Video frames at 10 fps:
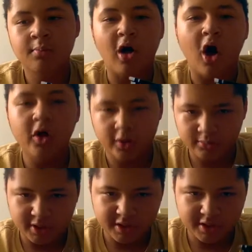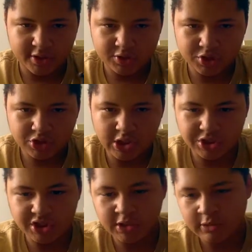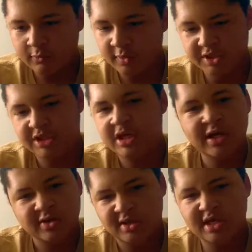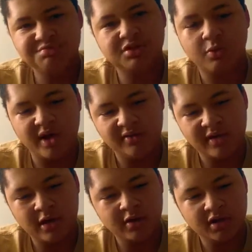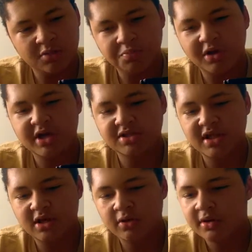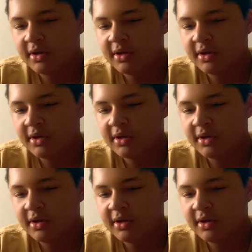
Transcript: polymer construction, which keeps the weight down and the price down,